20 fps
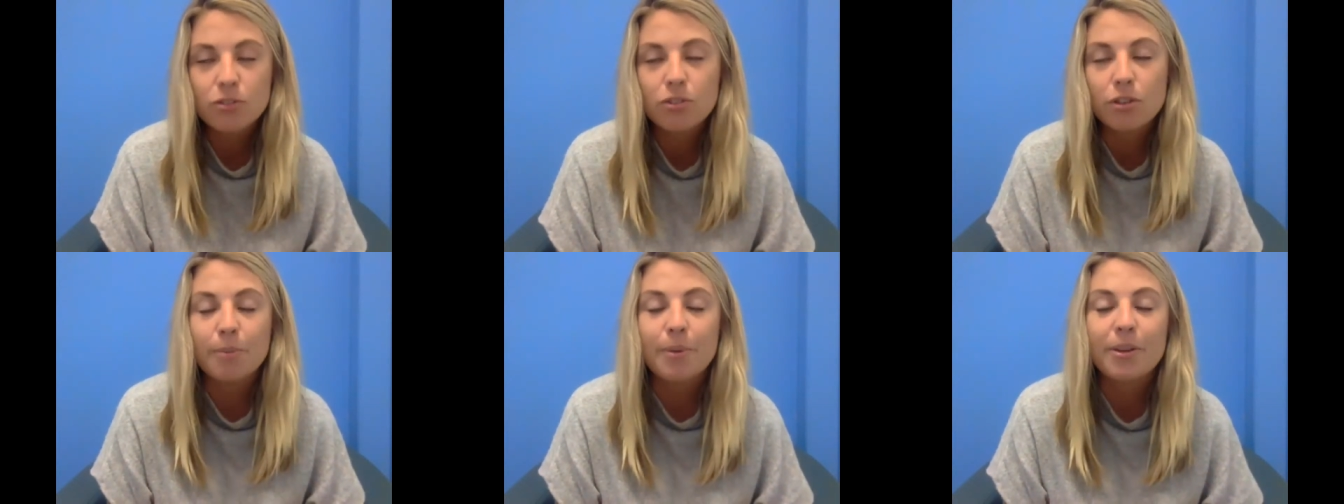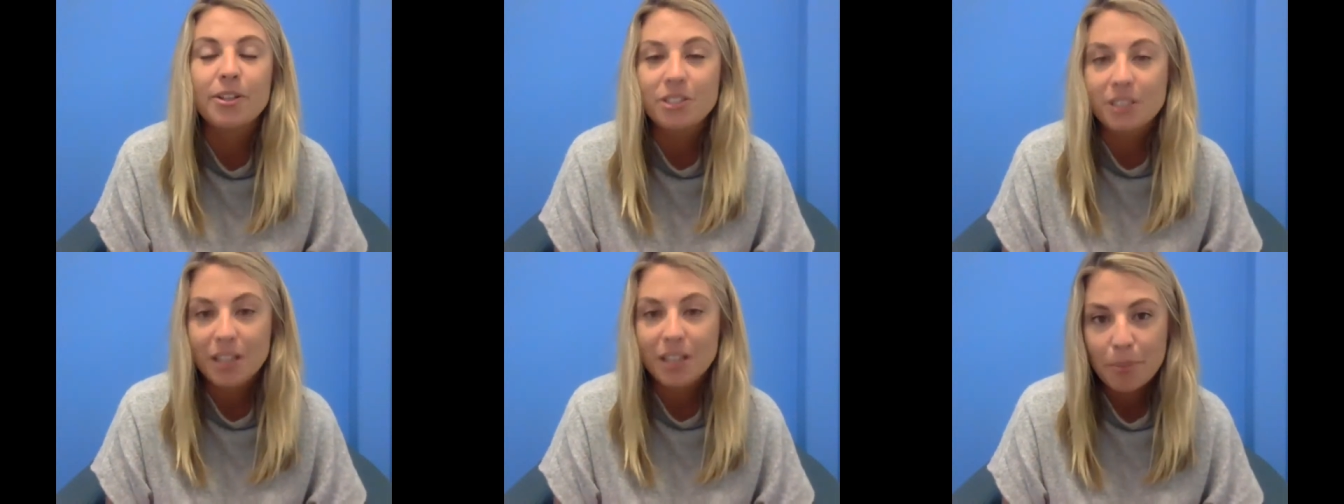so
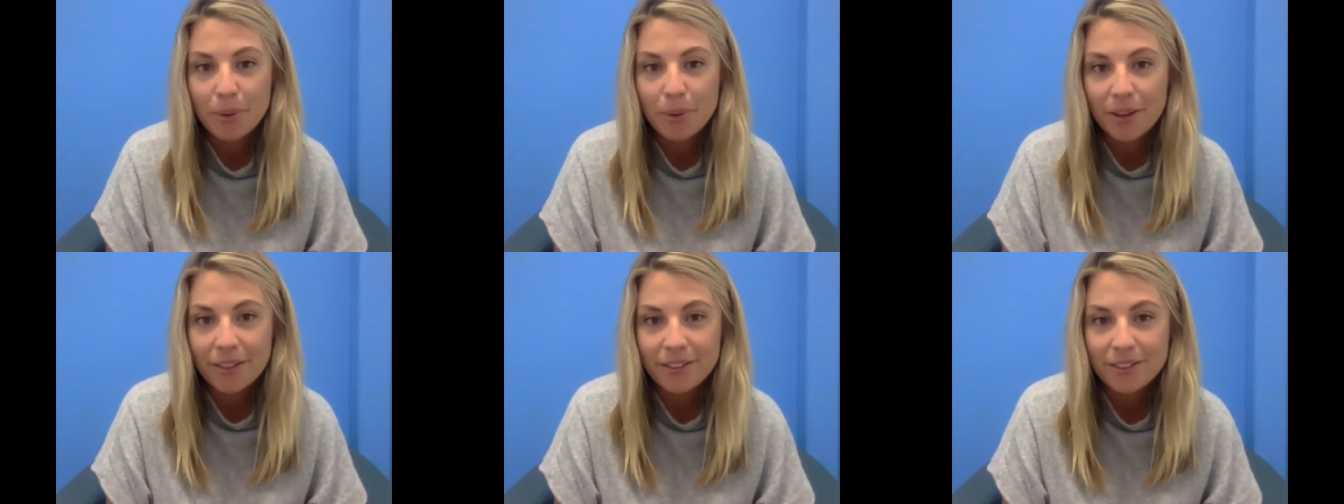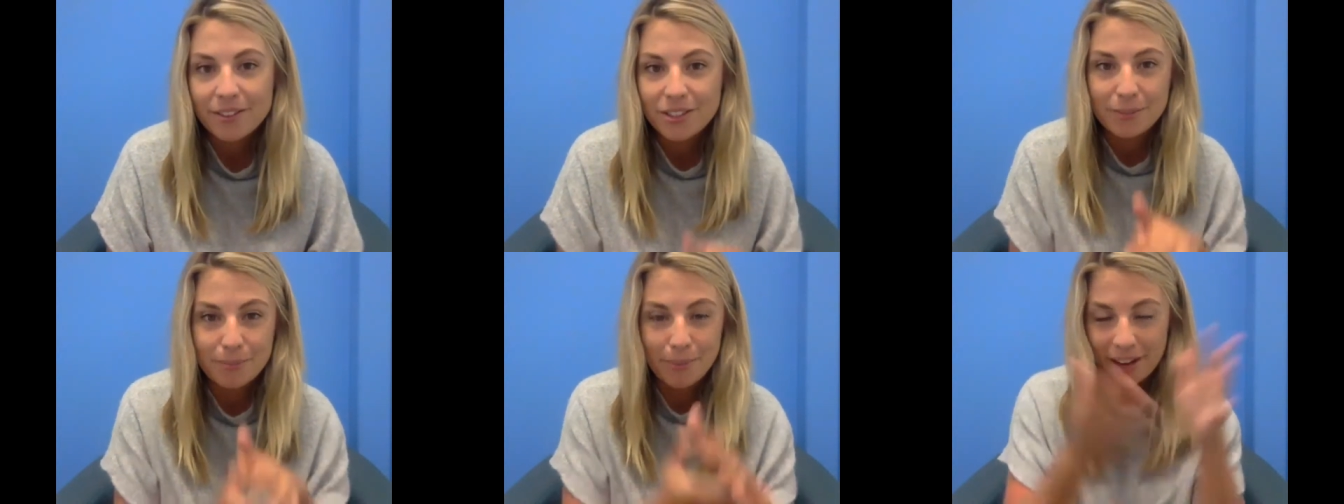much deeper than
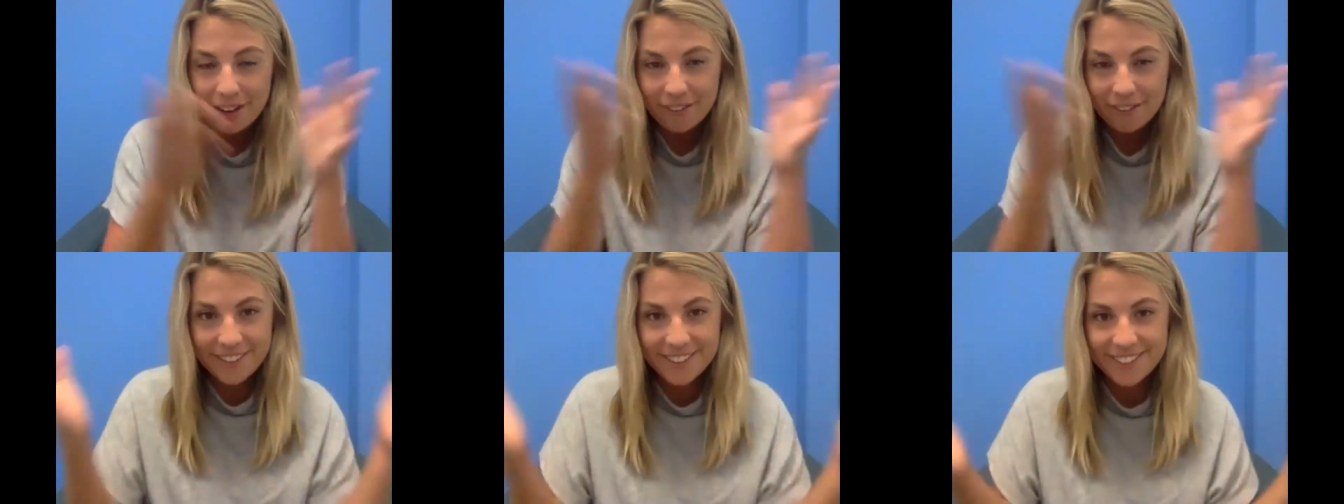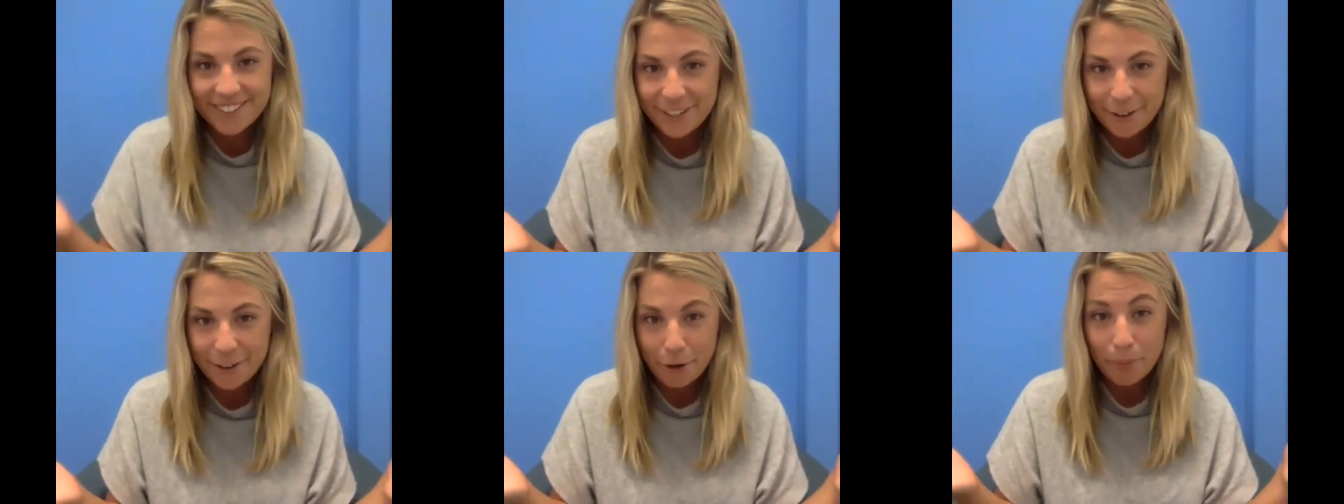just
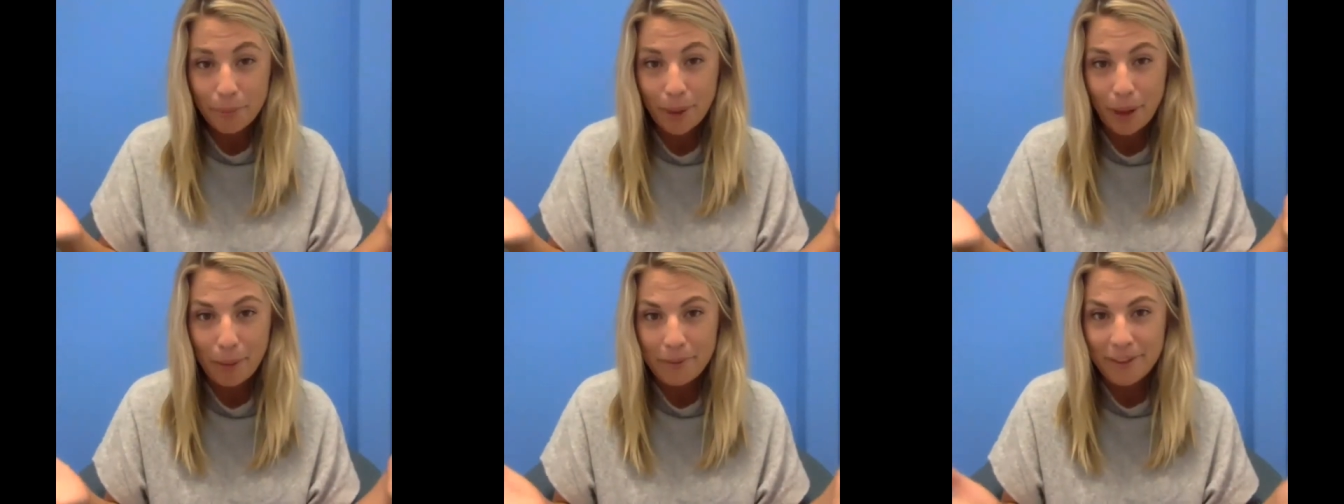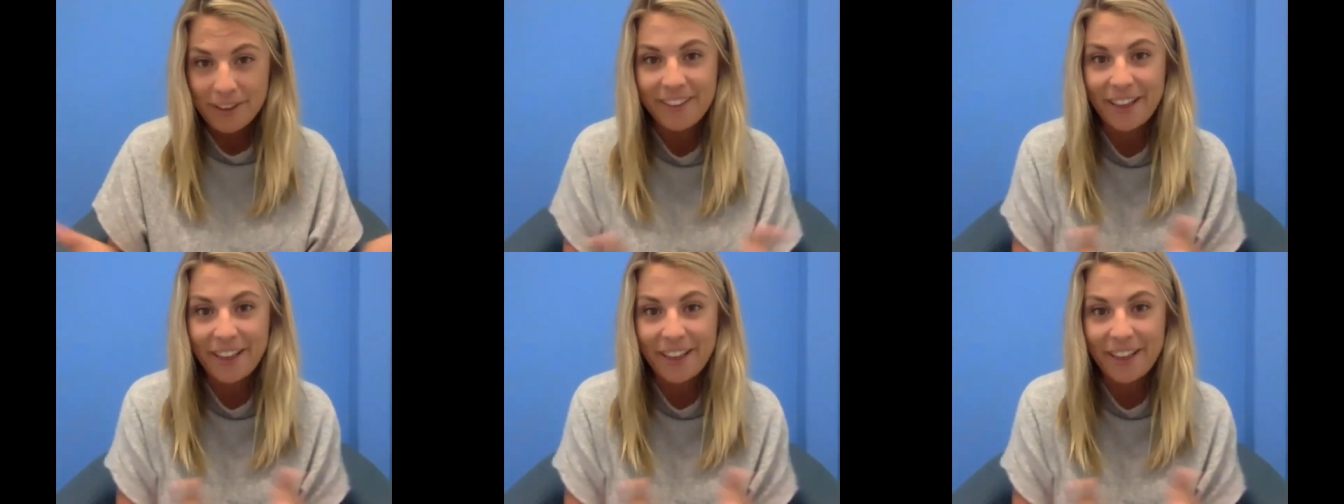manifesting your apartment.